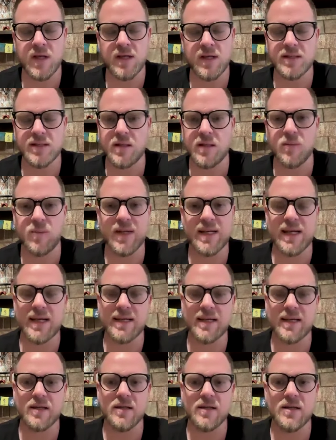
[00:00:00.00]
It's a little bit
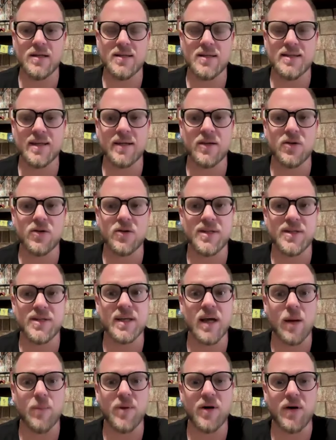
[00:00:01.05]
like a security
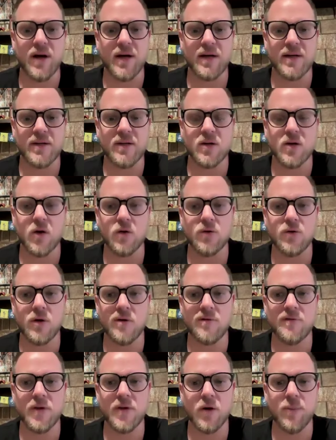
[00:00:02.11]
camera in the corner
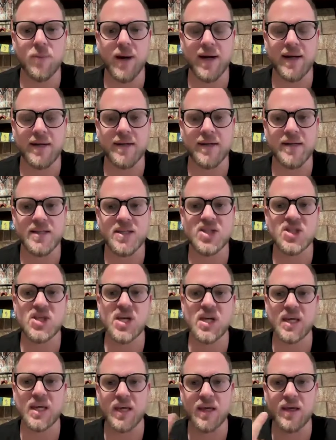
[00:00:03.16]
of your mind that is
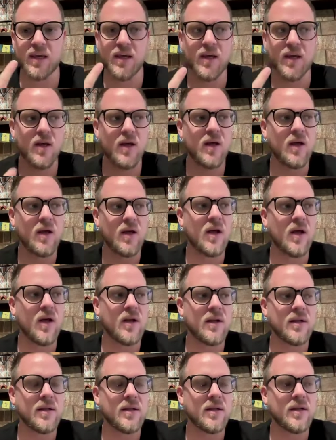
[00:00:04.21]
checking.
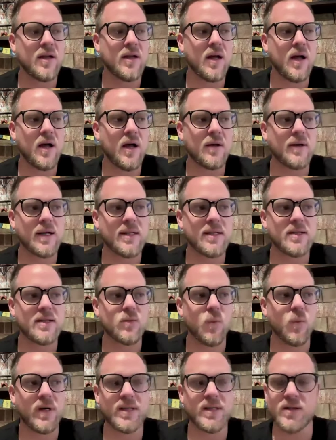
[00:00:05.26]
That is,
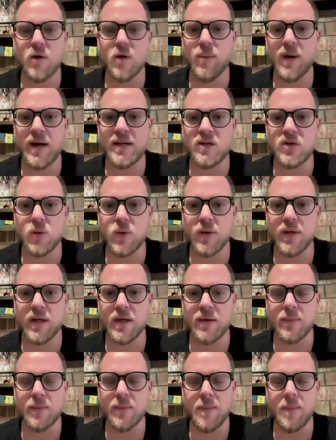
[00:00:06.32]
what is your mind doing?